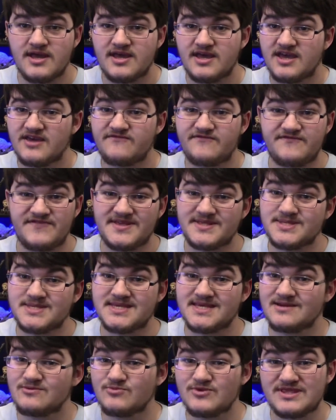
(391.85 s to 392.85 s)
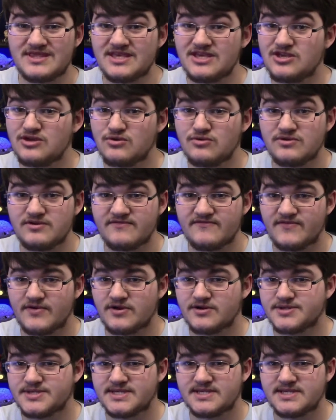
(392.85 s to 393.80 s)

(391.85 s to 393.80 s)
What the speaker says: It fits in with the universe.